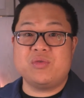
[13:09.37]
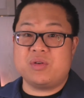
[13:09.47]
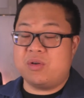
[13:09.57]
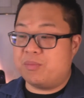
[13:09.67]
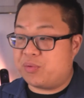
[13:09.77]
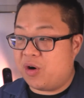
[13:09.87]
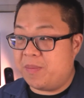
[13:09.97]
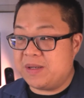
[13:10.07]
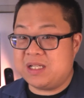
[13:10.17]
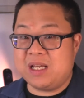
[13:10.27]
your own
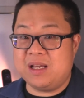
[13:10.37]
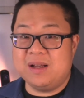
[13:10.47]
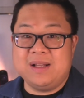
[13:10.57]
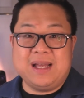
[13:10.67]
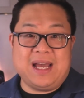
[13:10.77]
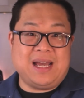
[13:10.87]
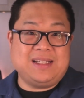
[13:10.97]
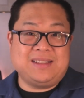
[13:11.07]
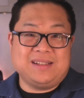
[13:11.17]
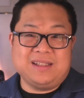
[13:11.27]
property and
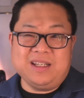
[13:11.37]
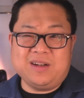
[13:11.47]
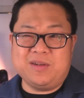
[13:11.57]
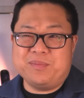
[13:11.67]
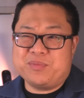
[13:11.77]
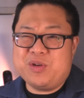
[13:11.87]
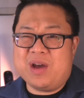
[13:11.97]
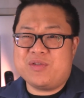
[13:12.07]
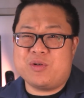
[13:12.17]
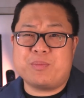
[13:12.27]
you
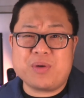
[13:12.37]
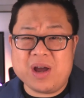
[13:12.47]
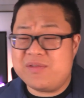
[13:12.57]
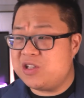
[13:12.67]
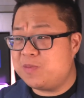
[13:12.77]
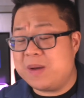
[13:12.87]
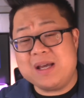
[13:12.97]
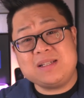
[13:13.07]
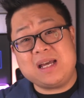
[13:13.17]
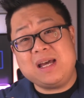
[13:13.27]
have your own private
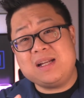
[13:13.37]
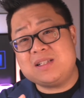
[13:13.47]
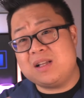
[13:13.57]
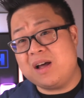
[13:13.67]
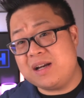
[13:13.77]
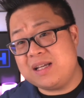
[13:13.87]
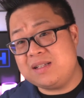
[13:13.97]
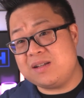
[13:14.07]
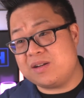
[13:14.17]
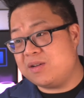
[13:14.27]
space and it's a lot
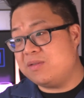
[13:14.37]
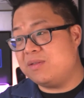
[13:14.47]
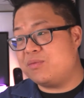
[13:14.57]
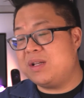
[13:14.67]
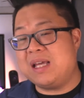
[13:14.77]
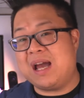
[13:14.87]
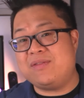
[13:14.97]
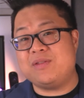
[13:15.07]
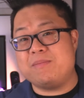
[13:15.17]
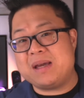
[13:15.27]
easier. You don't really have
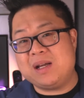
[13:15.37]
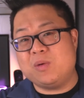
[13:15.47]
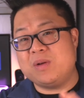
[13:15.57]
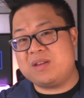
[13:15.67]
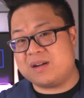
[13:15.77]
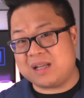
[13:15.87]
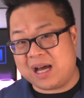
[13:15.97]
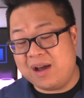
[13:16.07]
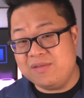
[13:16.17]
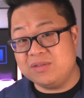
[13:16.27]
to mingle with their
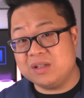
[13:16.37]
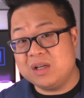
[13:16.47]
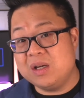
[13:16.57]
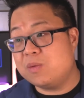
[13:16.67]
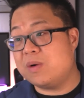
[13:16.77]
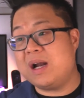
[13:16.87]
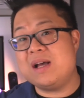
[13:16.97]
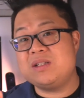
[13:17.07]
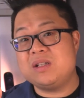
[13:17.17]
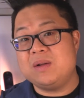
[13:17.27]
lives.
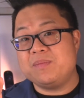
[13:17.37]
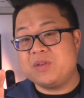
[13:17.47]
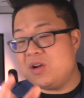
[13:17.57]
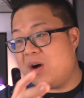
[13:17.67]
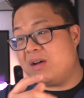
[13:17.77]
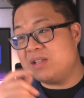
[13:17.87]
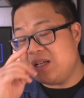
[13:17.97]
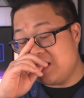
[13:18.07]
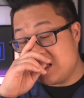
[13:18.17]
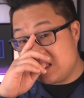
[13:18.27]
Whereas, I'll tell
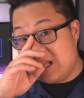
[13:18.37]
you this,